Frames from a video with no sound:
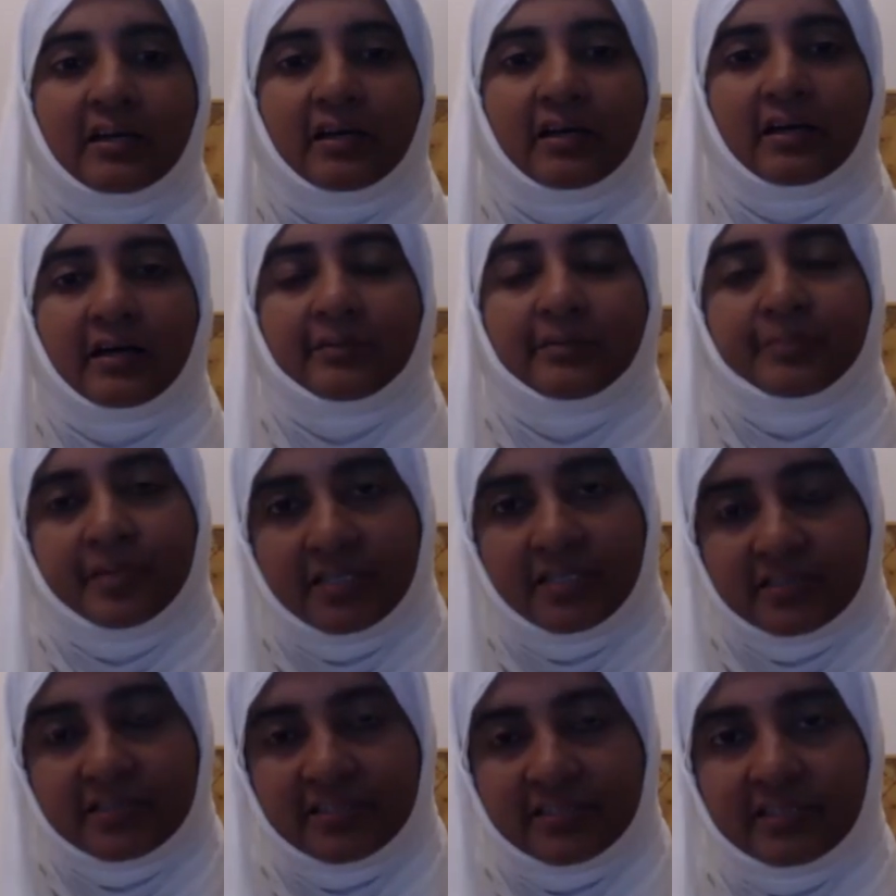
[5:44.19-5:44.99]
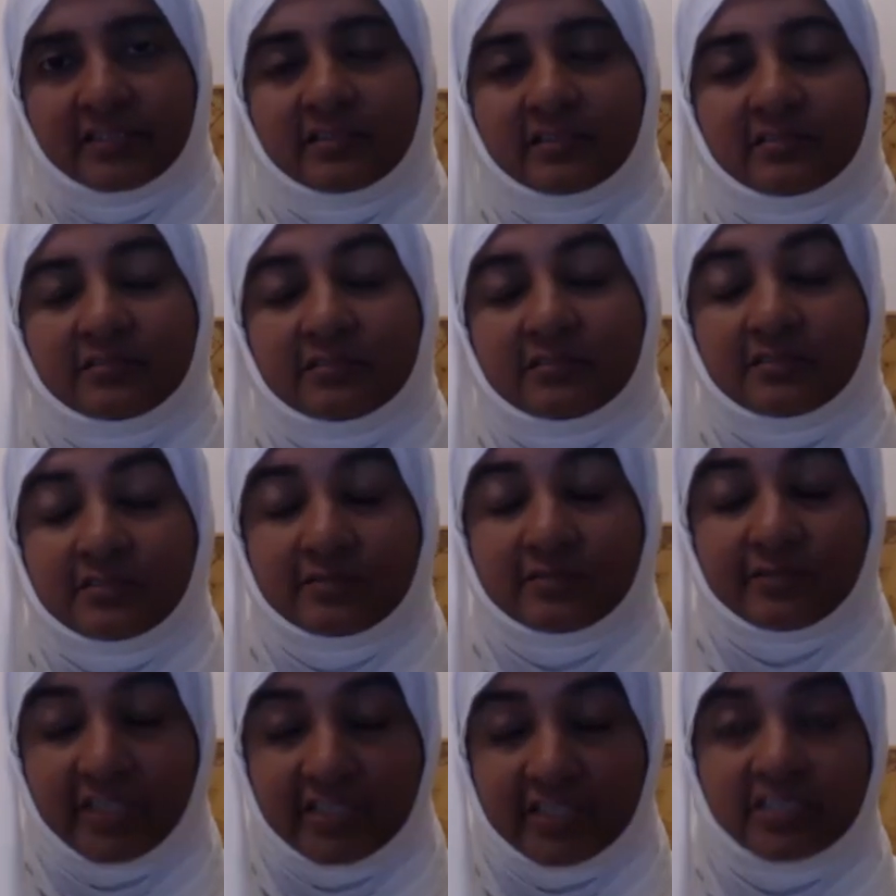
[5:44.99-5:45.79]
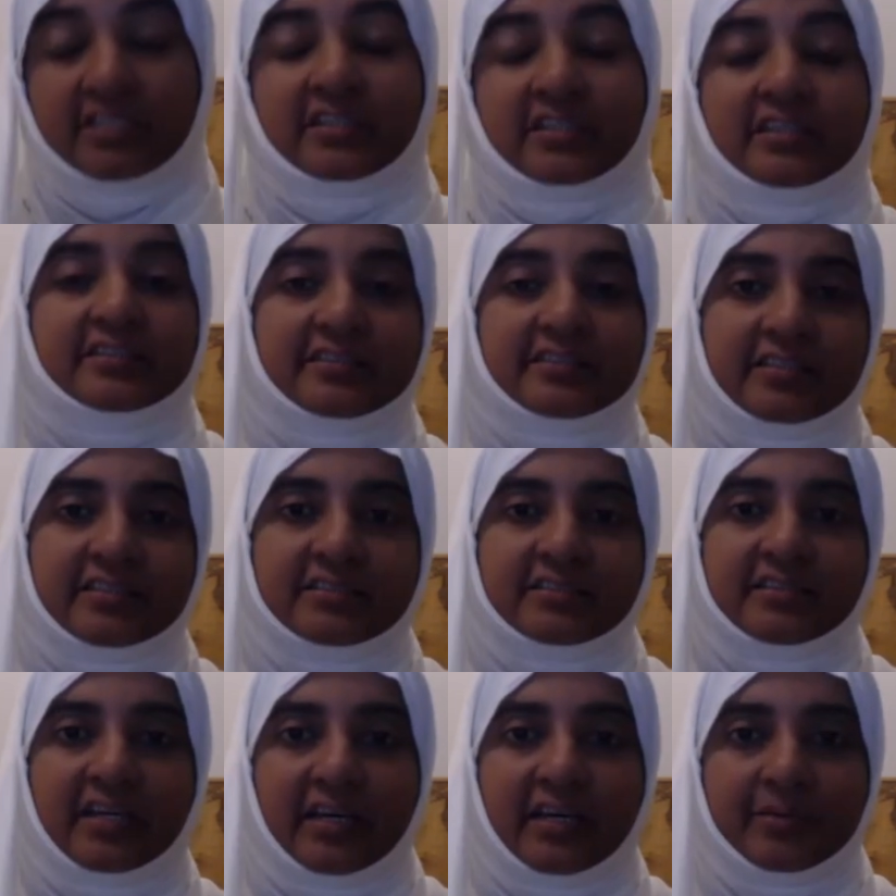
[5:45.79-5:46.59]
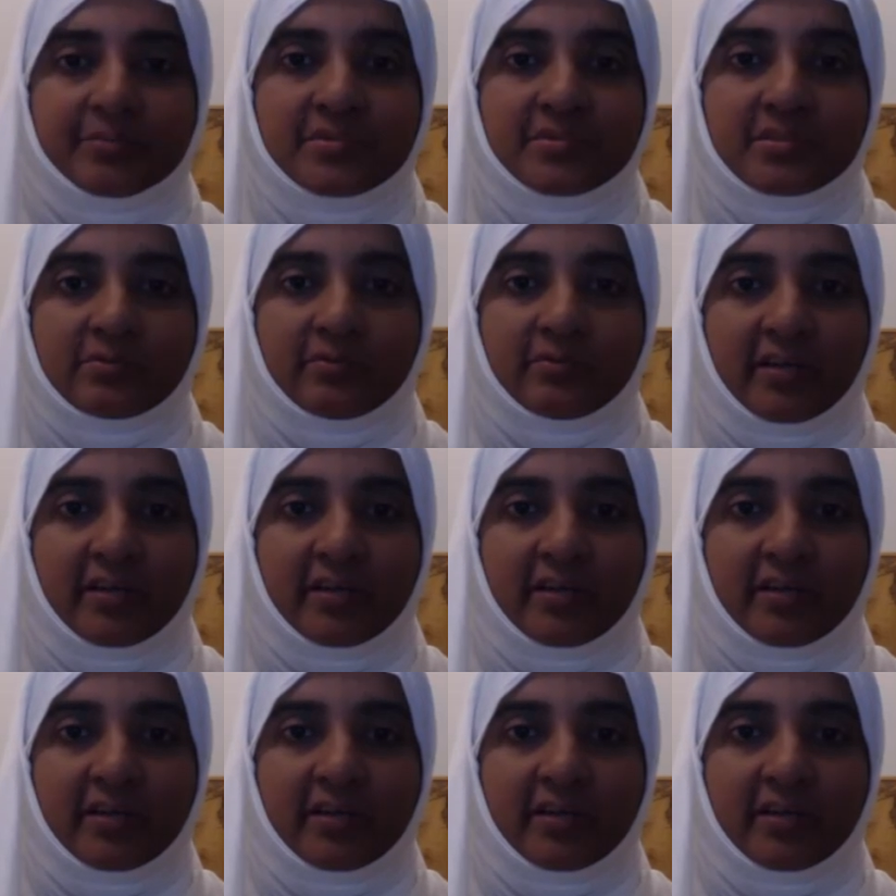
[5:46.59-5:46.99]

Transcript: uh, up until very recent times